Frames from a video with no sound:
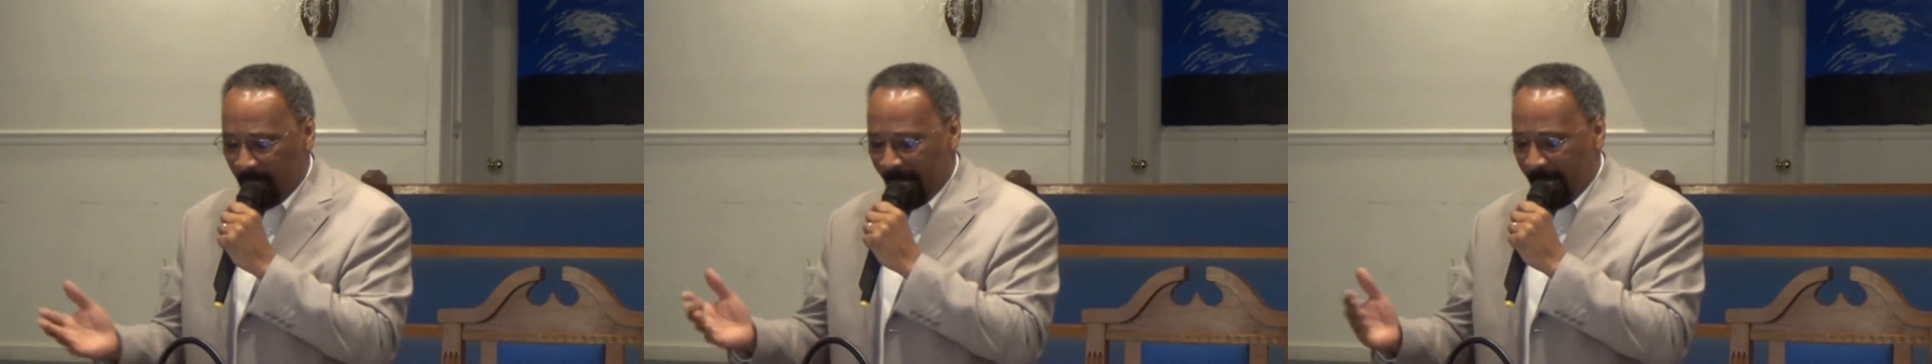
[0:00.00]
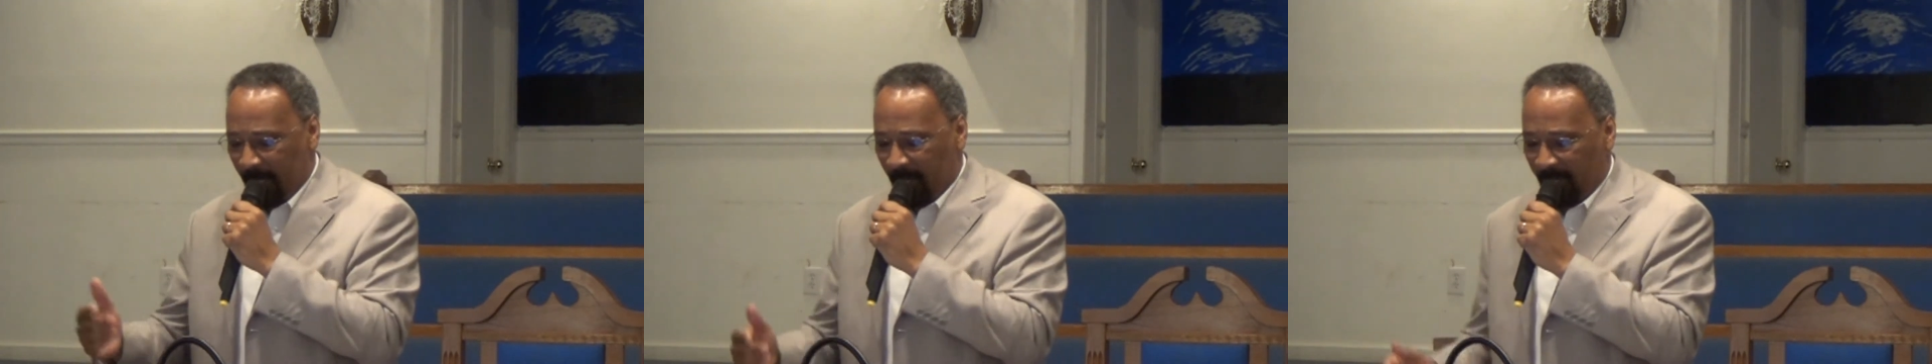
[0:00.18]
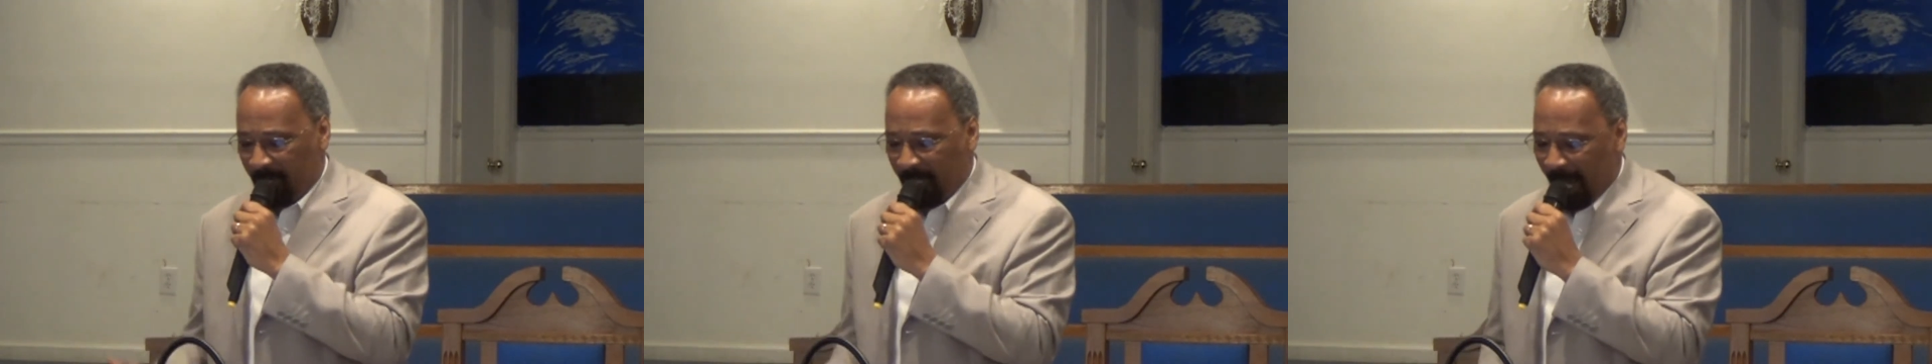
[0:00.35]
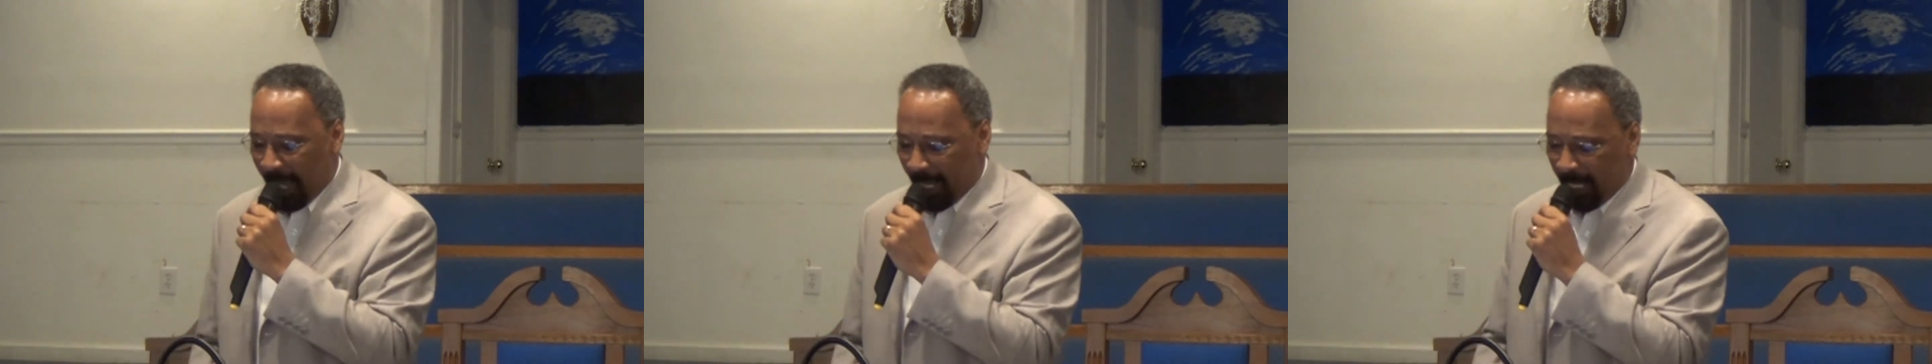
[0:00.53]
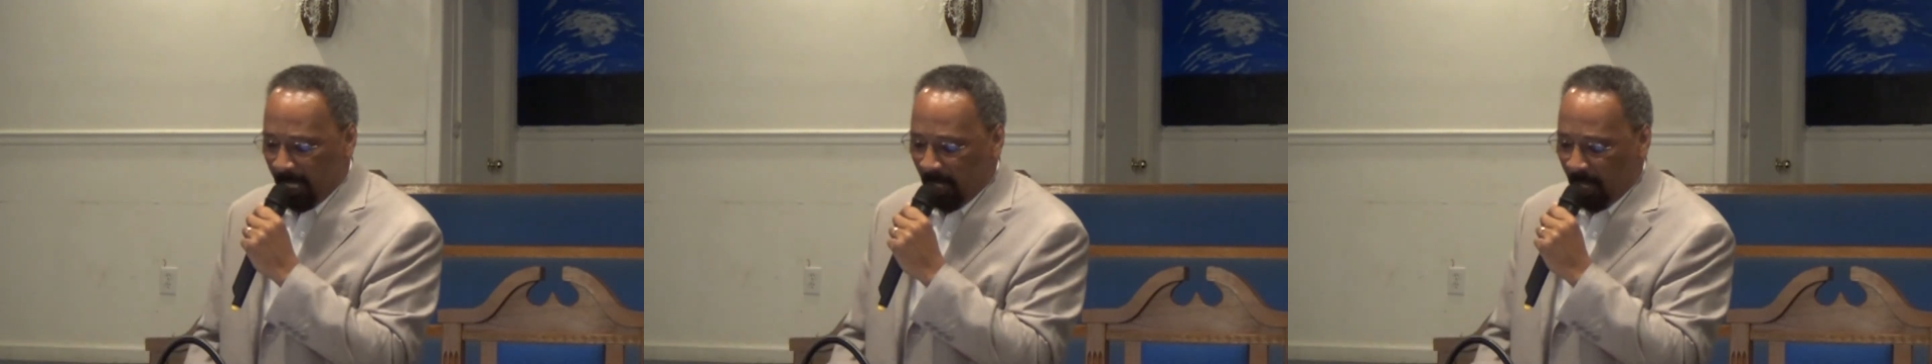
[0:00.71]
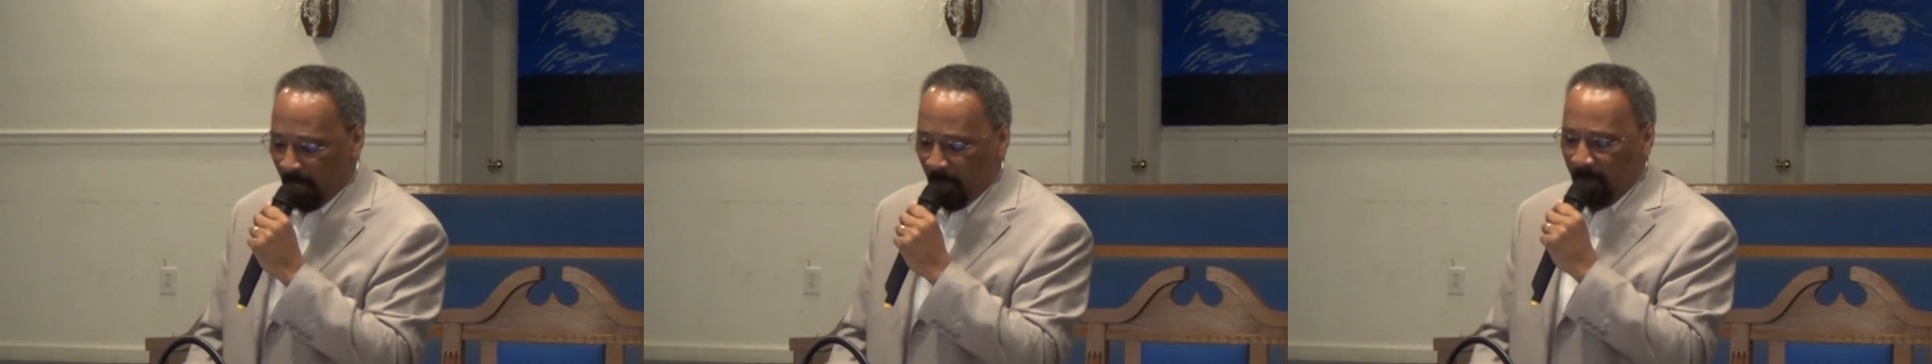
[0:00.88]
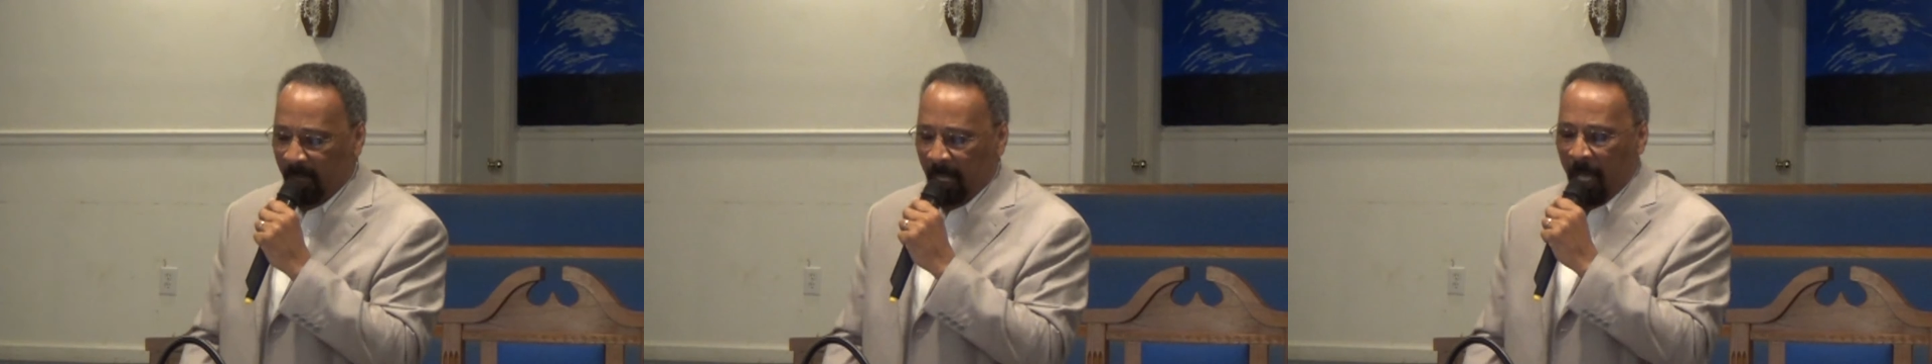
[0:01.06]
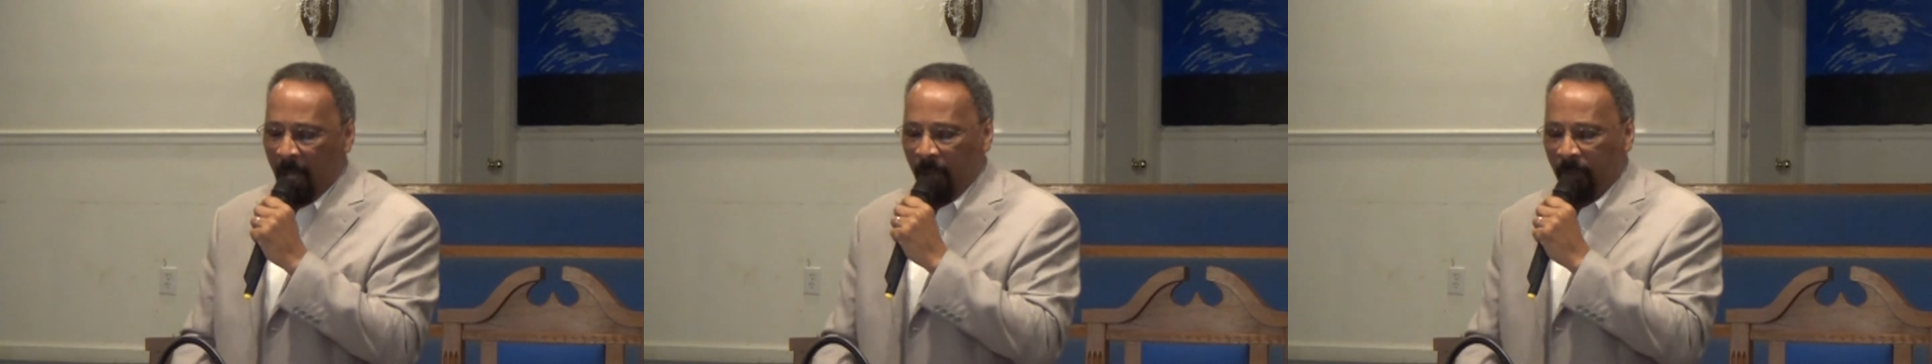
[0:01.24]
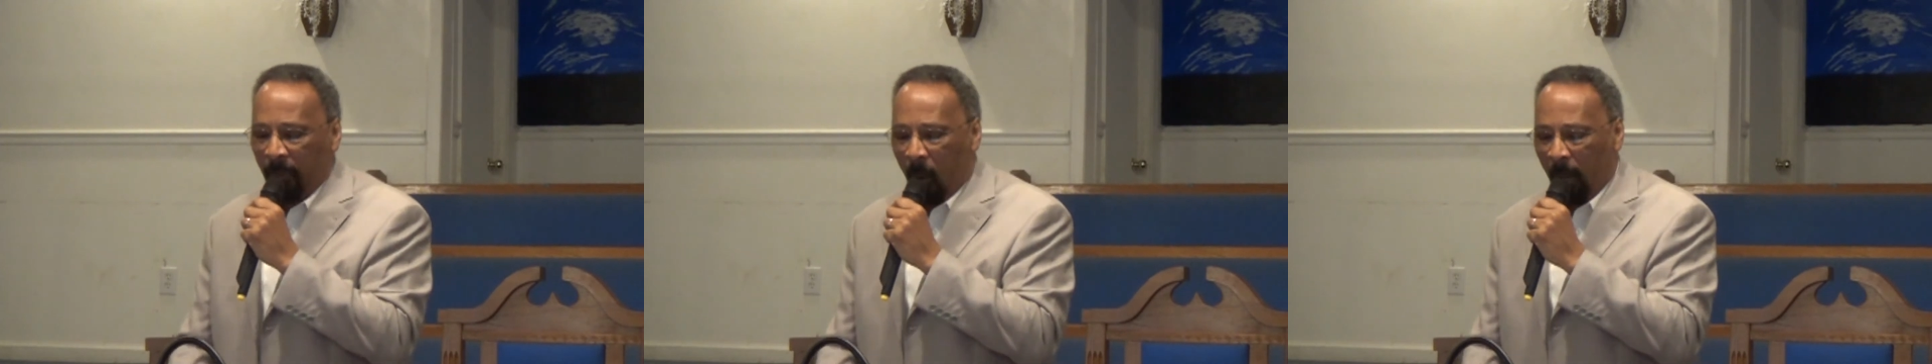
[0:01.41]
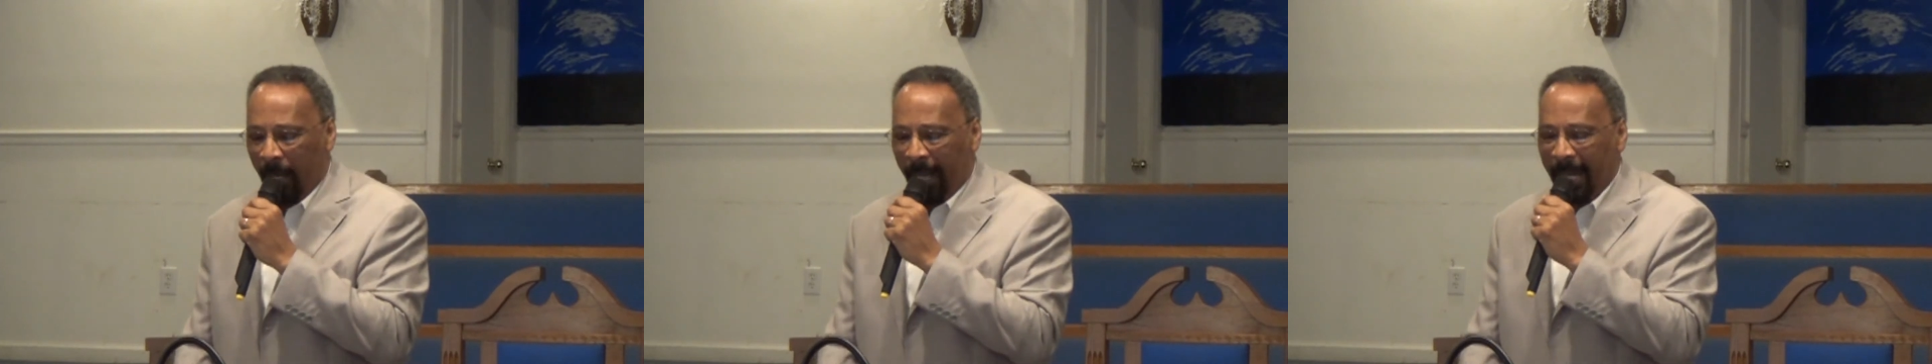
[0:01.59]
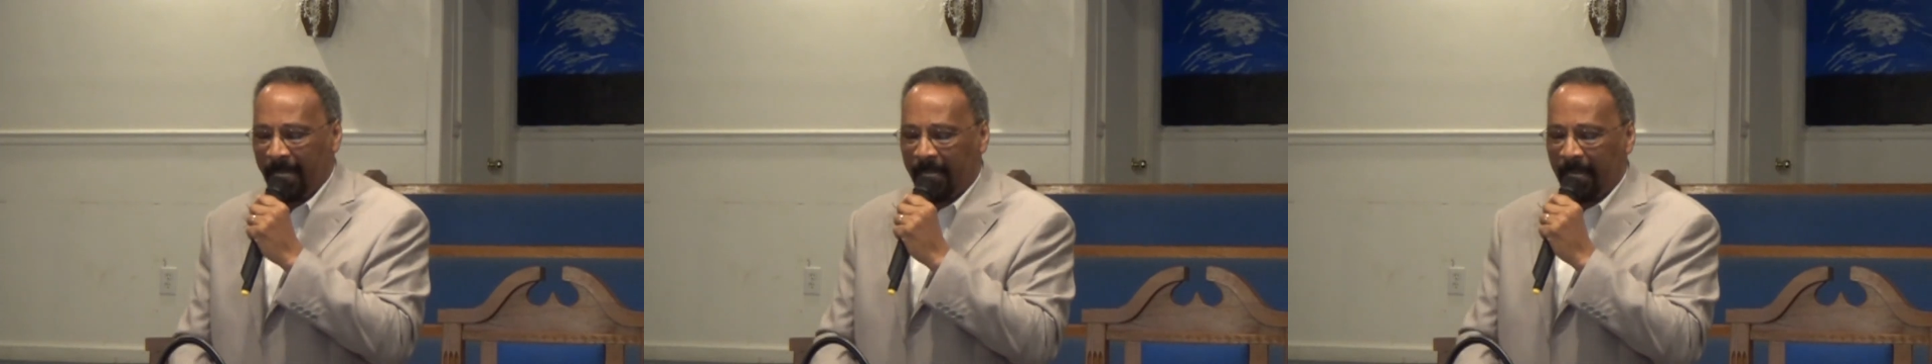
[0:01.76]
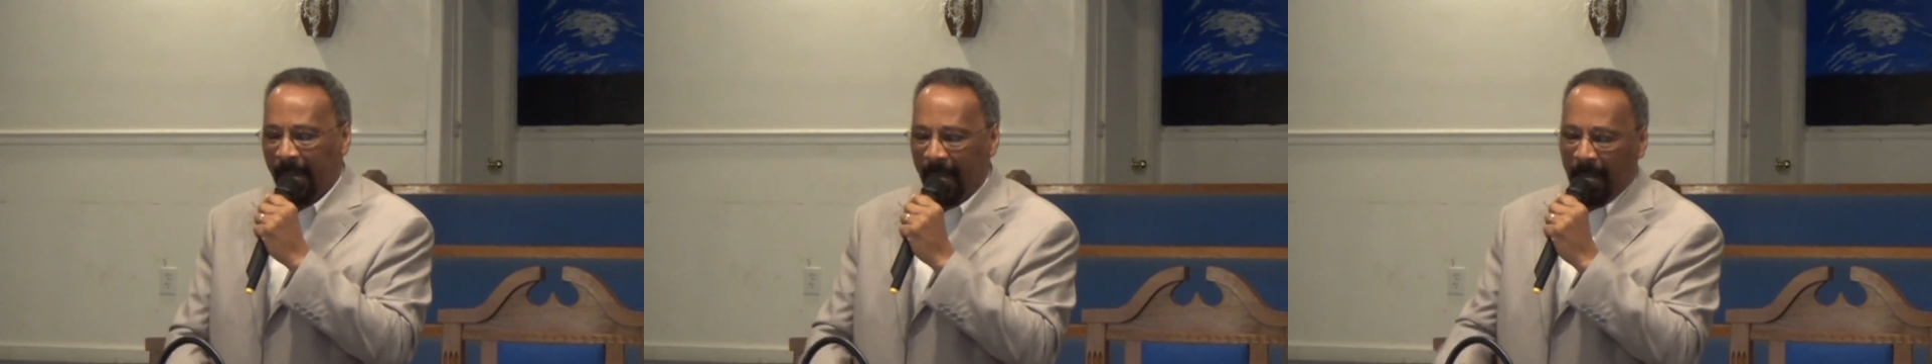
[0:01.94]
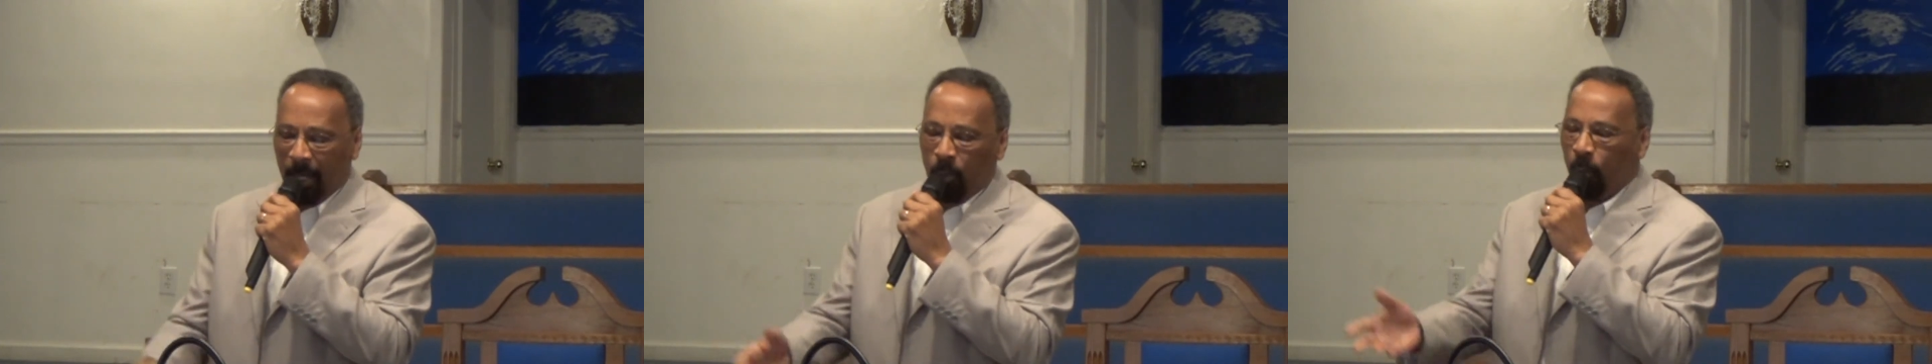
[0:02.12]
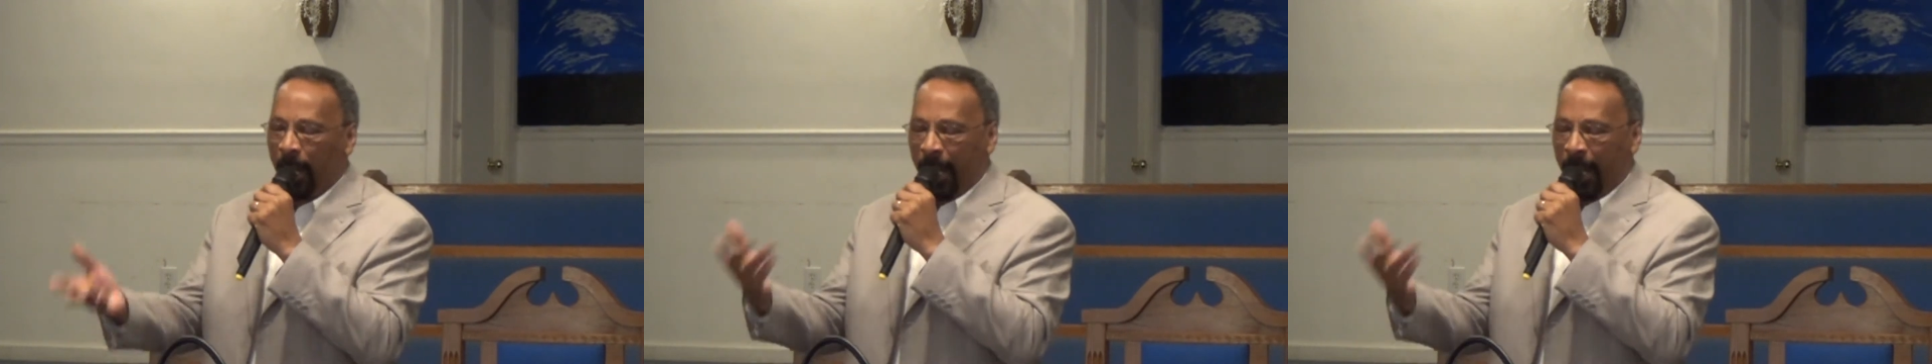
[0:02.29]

Jesus said in Luke 4 18,